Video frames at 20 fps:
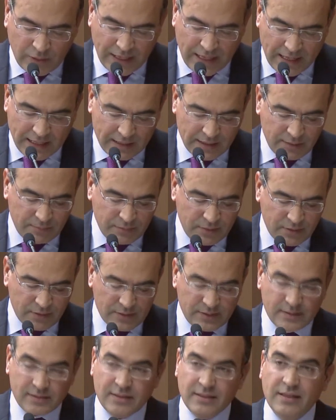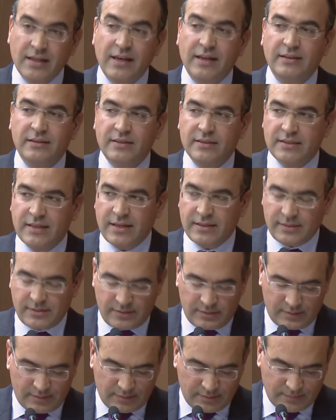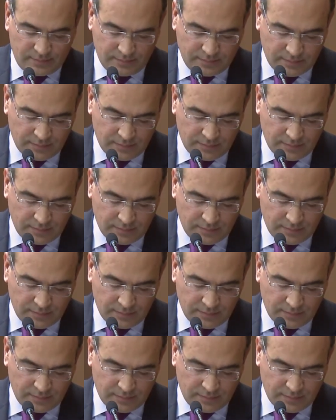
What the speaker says: health emergencies and disasters.